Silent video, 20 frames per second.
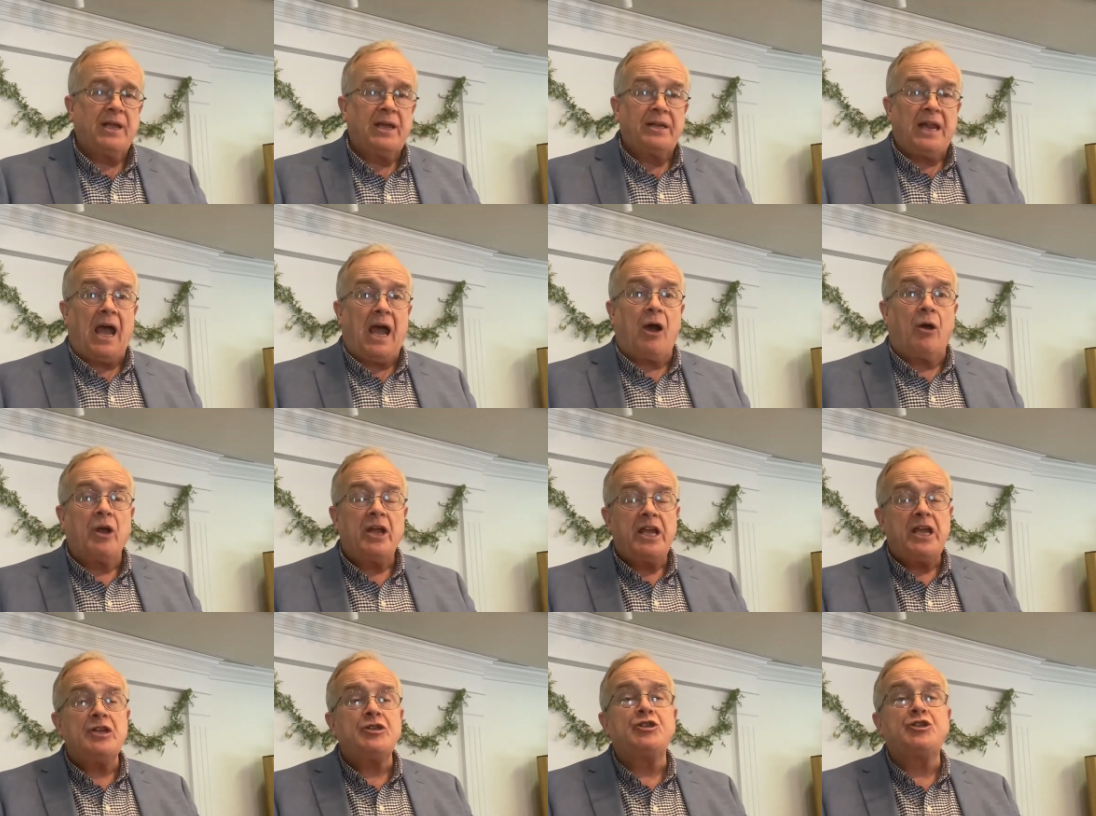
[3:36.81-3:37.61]
Now,
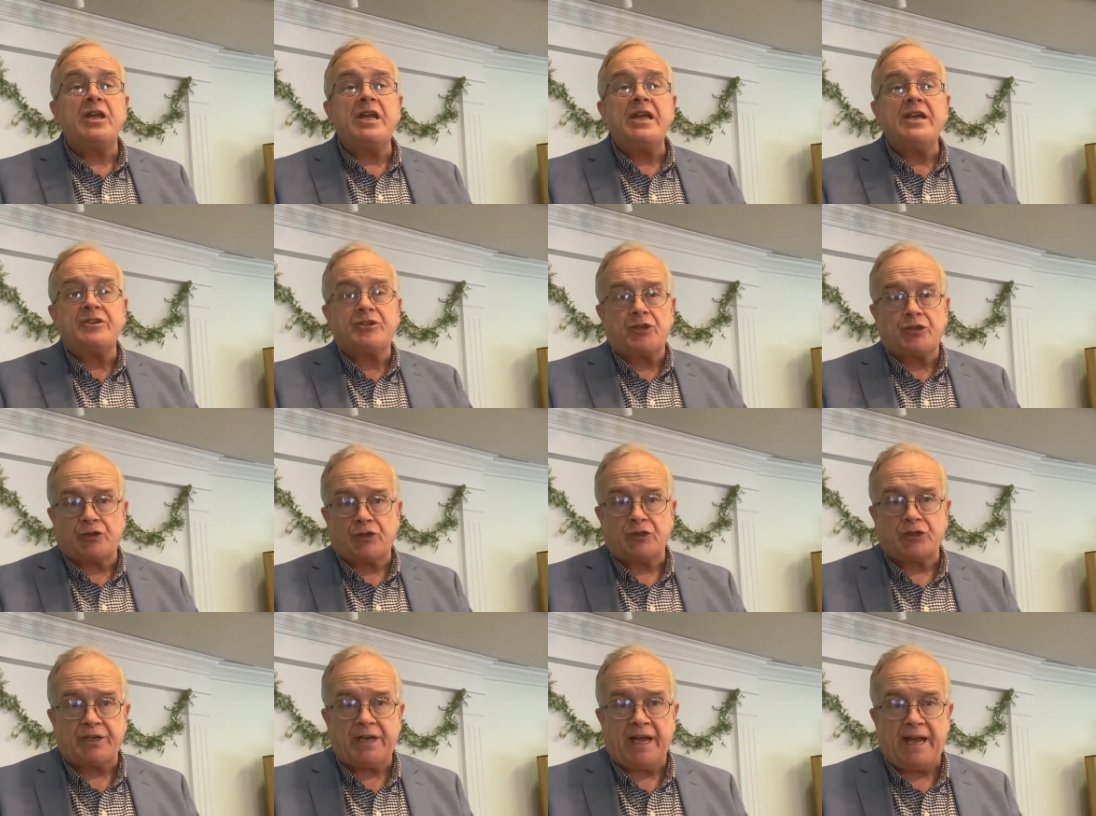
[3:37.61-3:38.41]
in
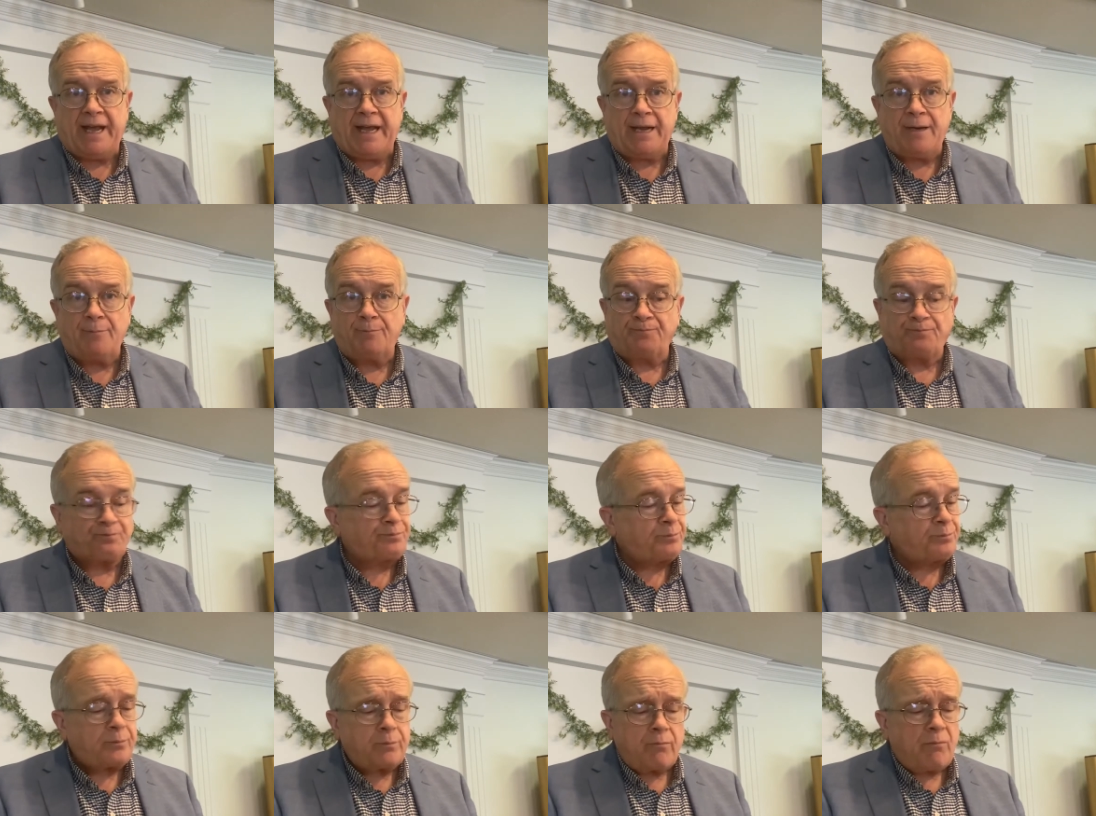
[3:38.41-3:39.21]
Jesus' day,
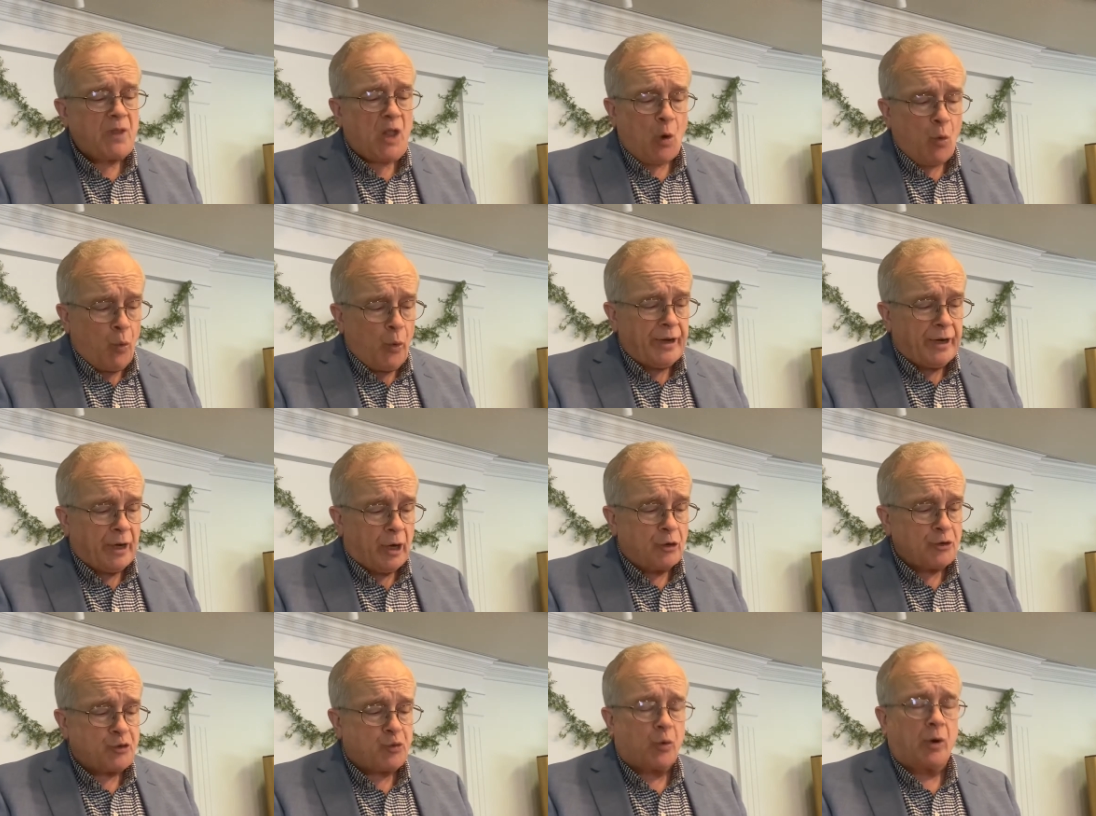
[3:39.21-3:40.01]

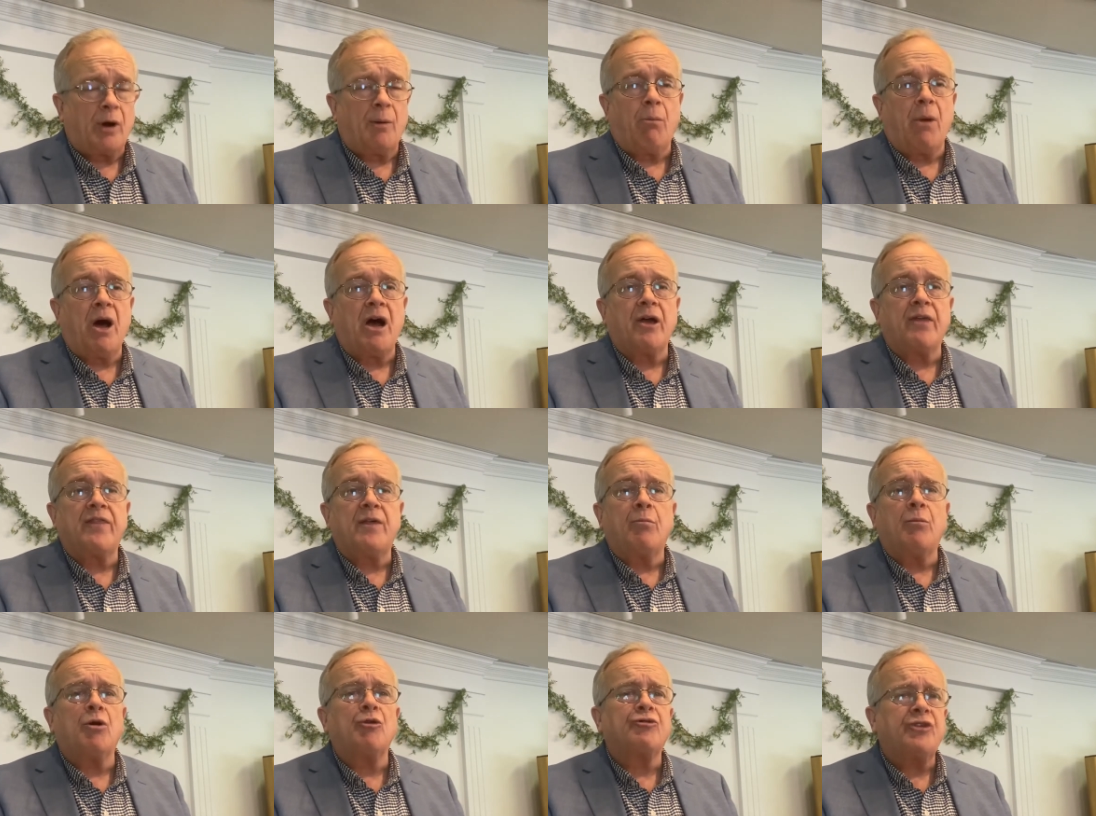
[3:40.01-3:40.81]
Widows were among the
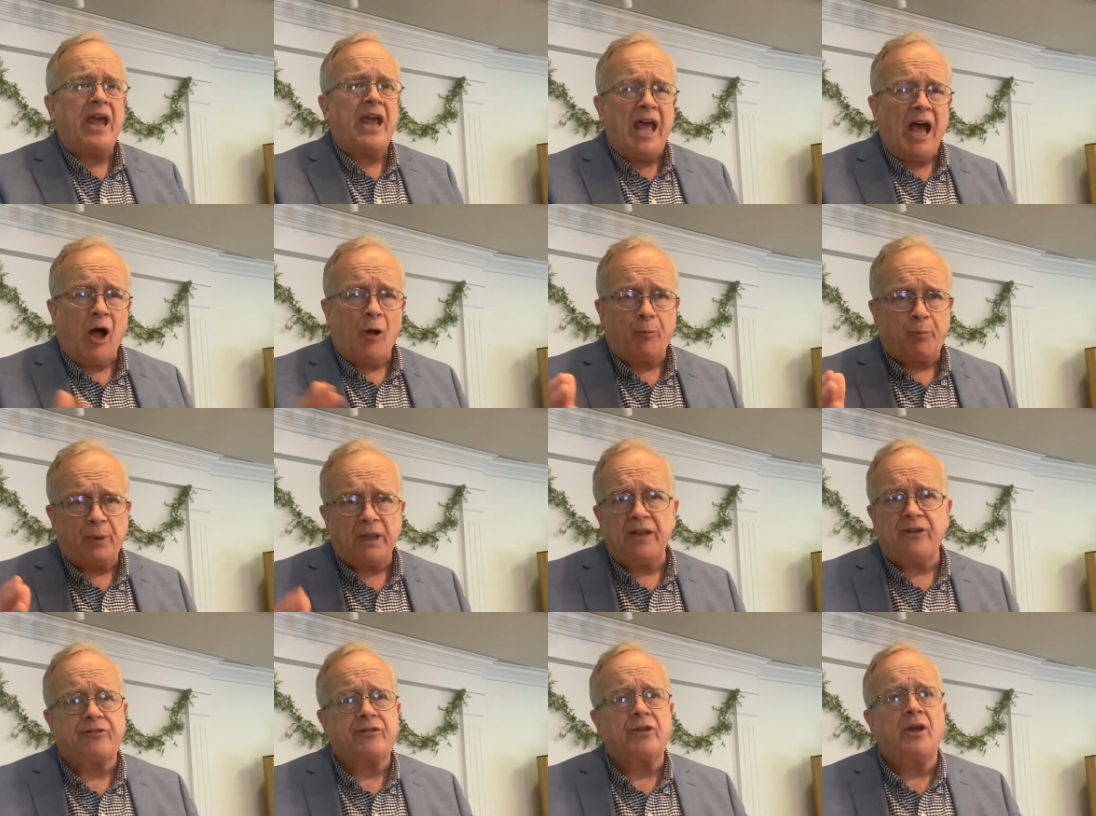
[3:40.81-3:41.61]
most
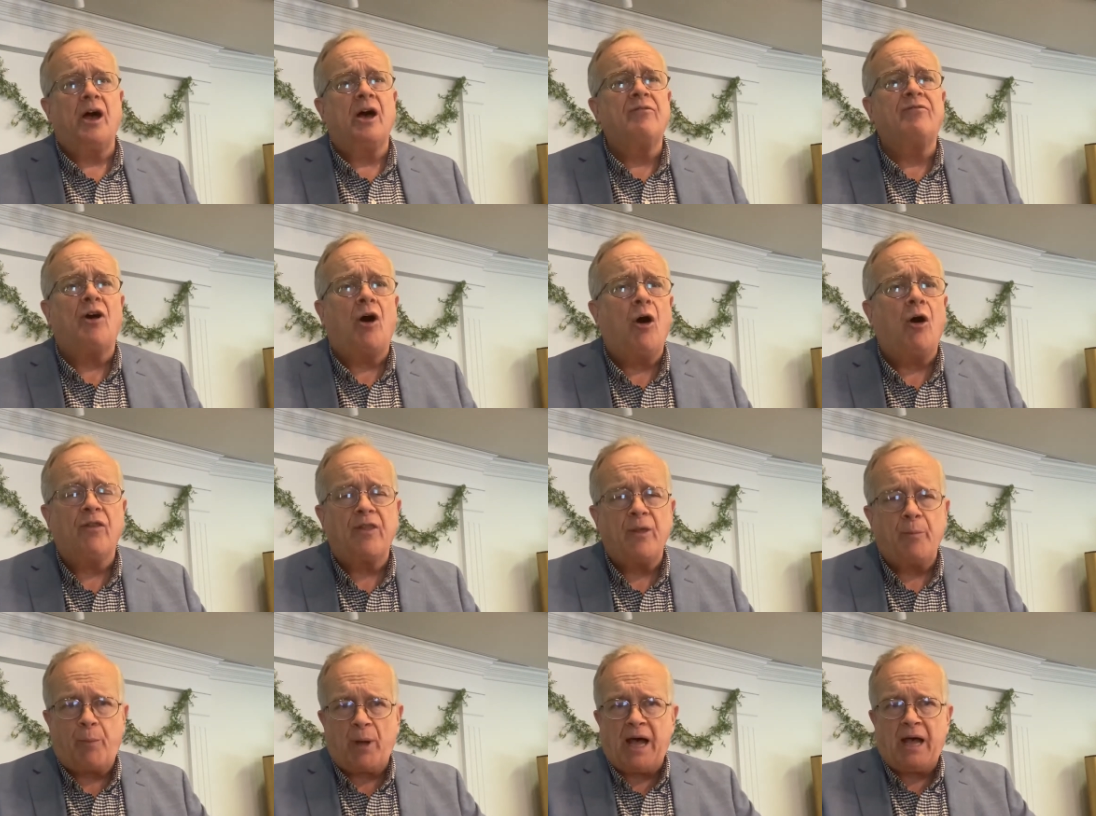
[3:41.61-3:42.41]
helpless of all
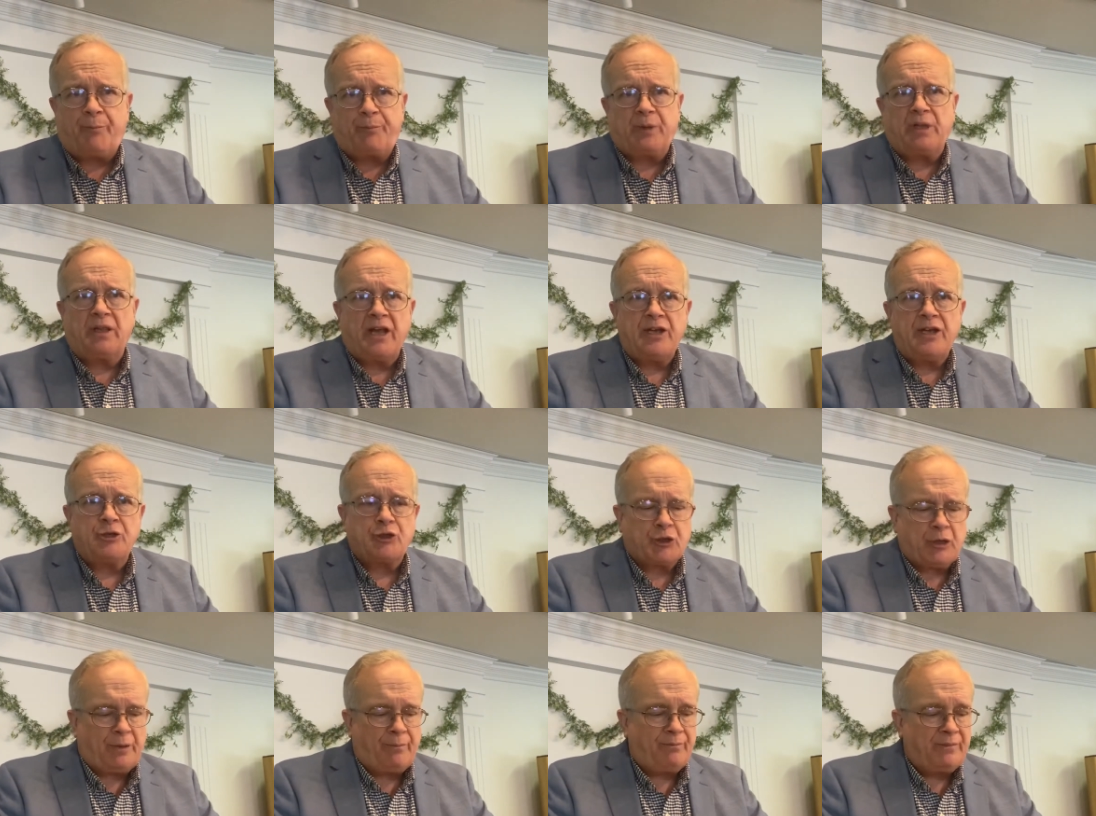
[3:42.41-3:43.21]
the
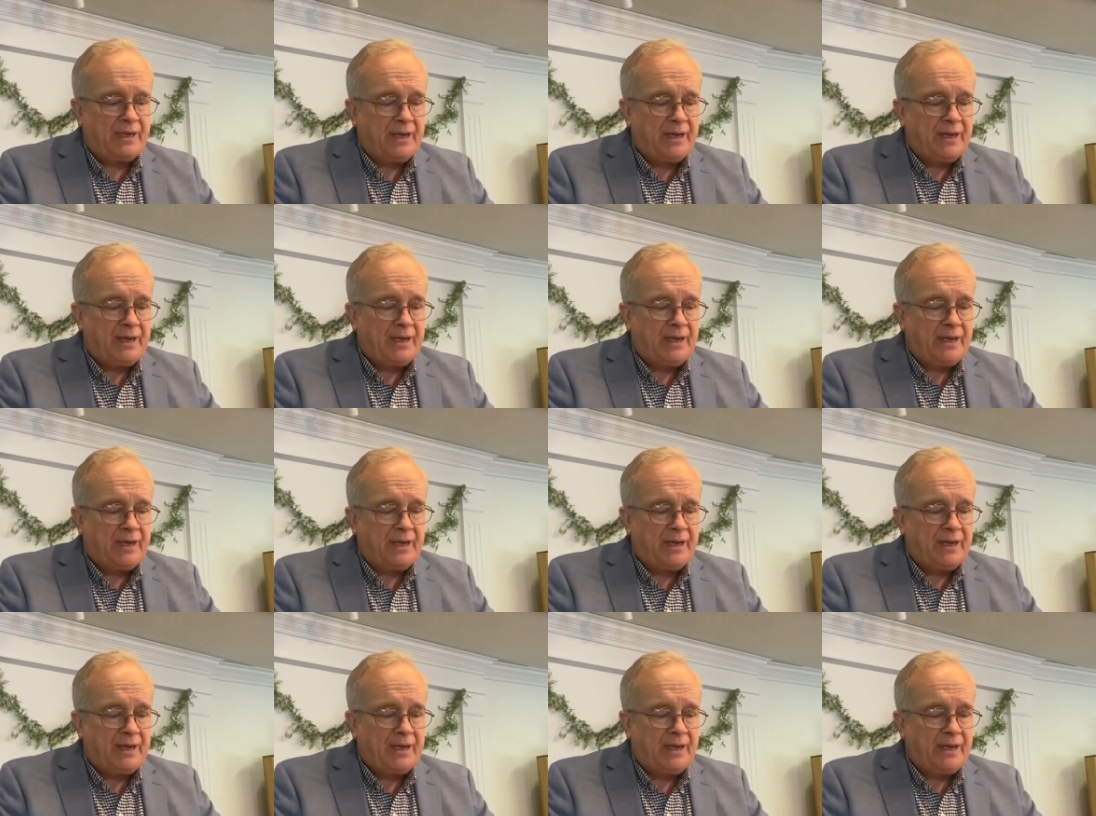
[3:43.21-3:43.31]
population.